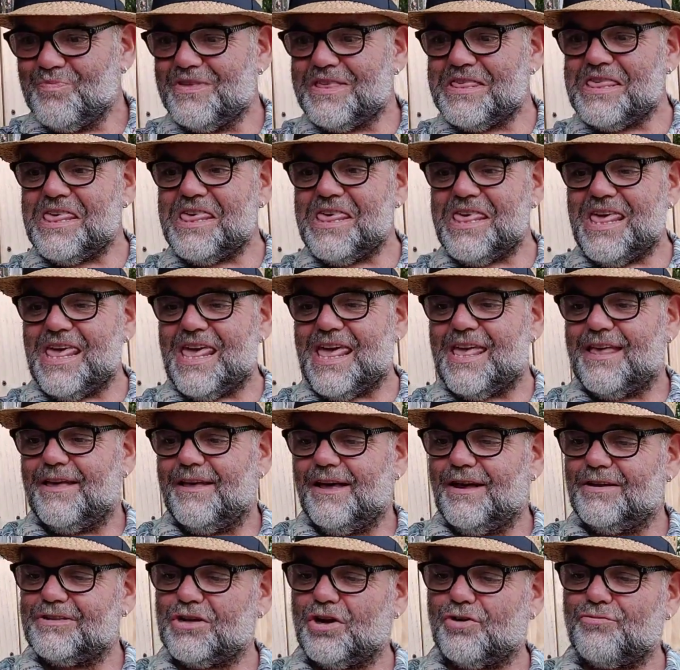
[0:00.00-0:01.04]
Yeah,
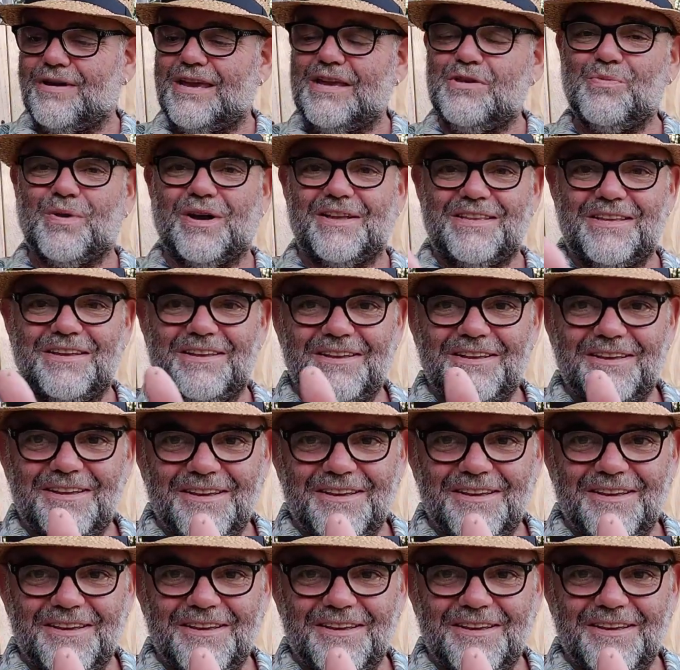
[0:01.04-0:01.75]
that was a green one.